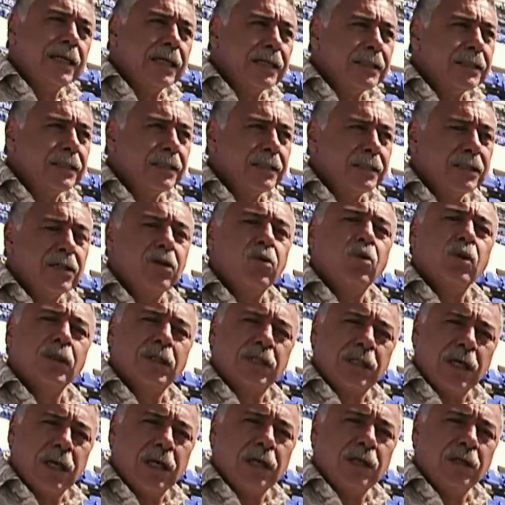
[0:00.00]
and tortured.
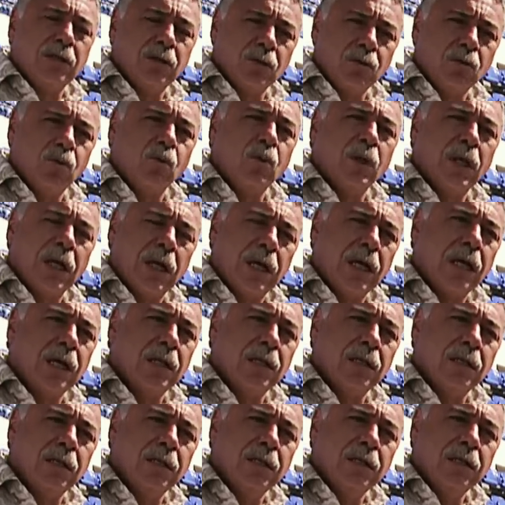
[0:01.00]

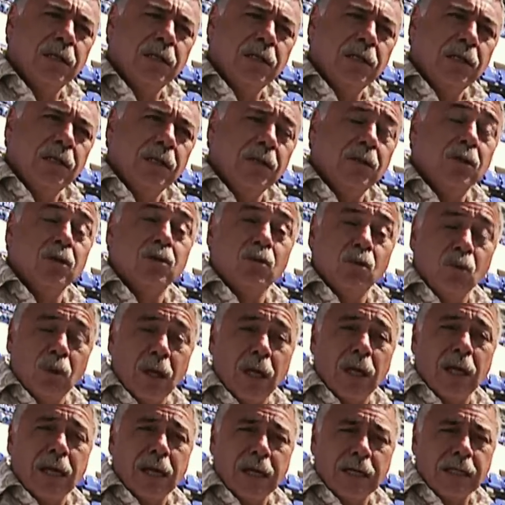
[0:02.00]
We didn't know
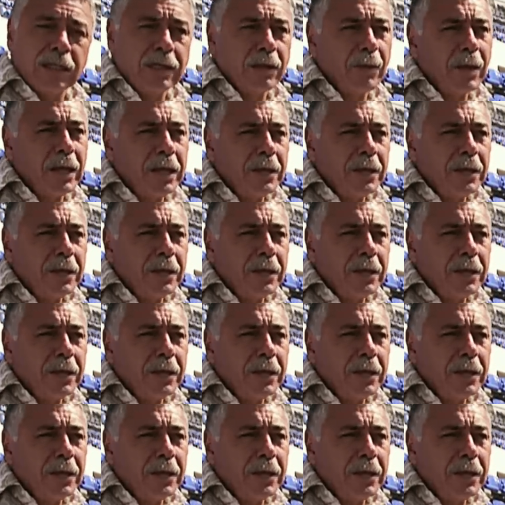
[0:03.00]
where she was